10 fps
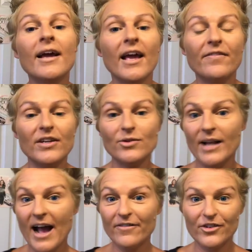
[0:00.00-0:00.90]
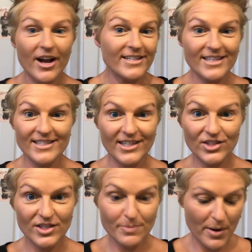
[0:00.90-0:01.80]
if I do it after eyes, because that's
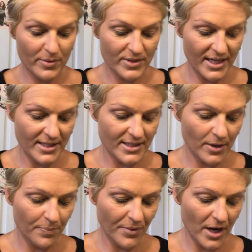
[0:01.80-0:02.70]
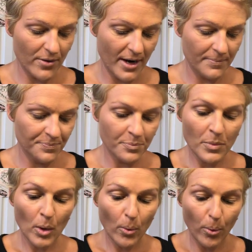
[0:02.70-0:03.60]
just my routine. So, all right,
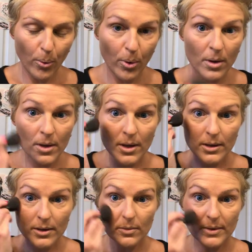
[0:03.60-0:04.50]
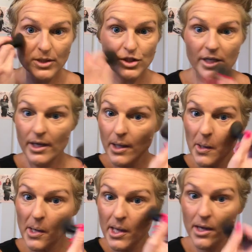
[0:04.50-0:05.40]
a little bit of cheek color
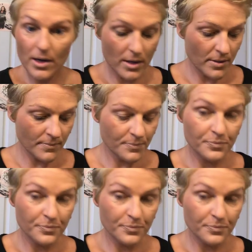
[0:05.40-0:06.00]
here.